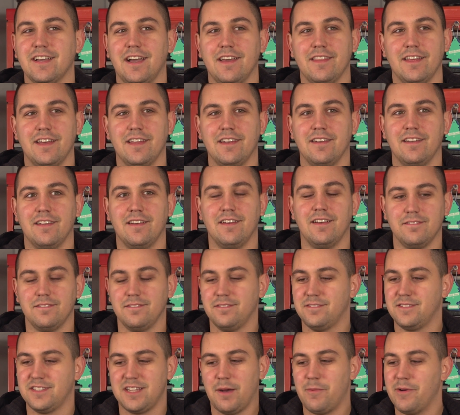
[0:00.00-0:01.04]
and then
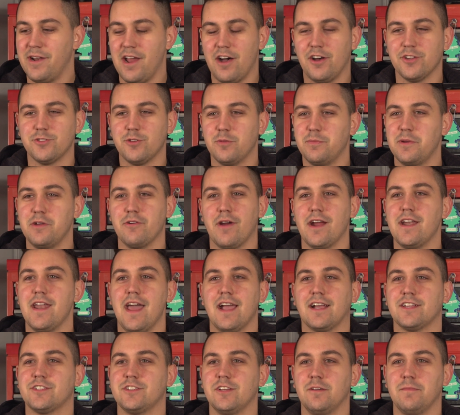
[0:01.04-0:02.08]
someone else would be right
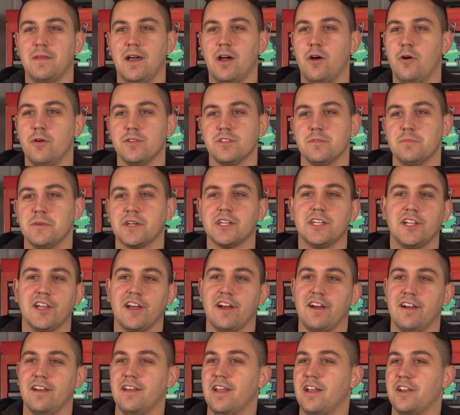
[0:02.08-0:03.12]
next to them that owns a
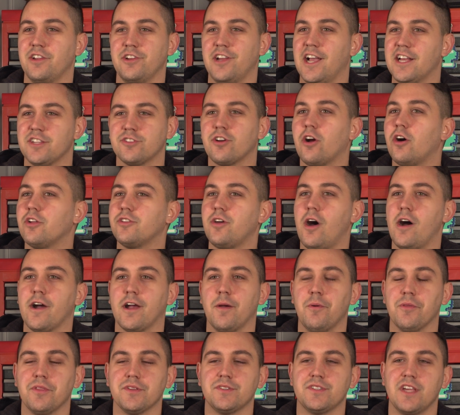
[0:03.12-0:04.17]
McLaren, and you guys are all
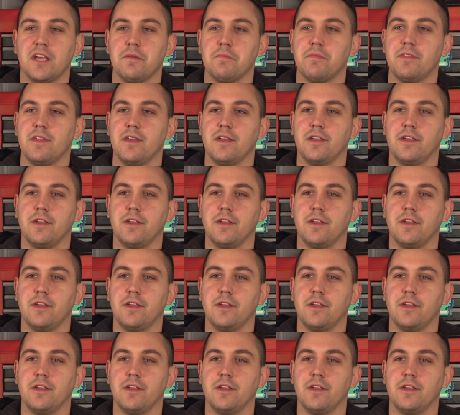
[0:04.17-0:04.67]
talking about the same thing.